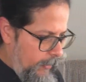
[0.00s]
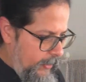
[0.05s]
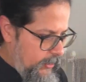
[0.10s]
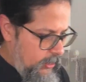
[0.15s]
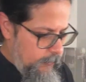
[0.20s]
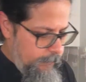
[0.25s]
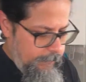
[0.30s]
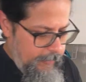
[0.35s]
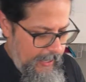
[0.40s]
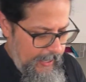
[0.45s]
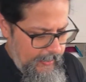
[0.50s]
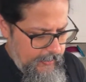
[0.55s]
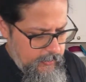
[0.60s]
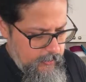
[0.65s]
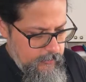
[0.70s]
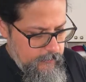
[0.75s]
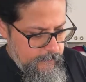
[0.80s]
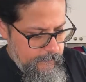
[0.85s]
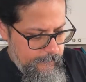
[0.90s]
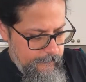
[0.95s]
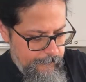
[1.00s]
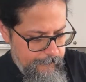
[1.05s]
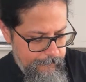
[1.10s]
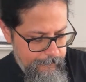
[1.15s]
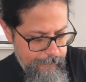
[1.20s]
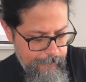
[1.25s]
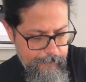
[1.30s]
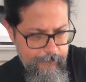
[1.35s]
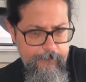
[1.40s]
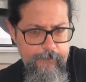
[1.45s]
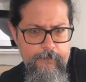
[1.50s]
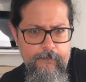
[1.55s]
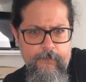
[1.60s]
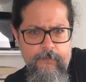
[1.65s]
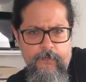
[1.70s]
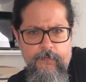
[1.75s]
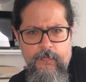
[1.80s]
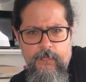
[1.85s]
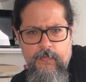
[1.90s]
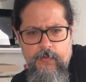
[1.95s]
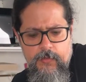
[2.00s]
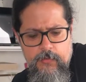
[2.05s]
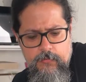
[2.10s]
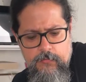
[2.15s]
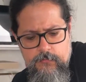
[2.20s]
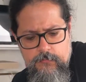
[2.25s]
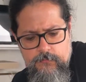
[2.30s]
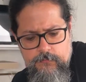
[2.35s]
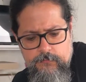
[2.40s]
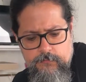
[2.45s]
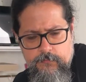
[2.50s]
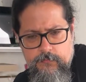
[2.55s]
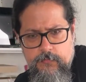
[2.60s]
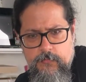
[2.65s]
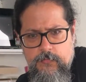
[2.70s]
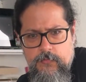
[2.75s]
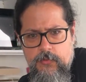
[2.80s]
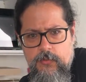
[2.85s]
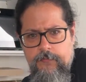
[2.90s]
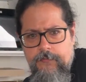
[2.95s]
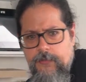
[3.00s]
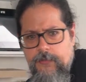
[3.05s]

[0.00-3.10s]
at the back. There we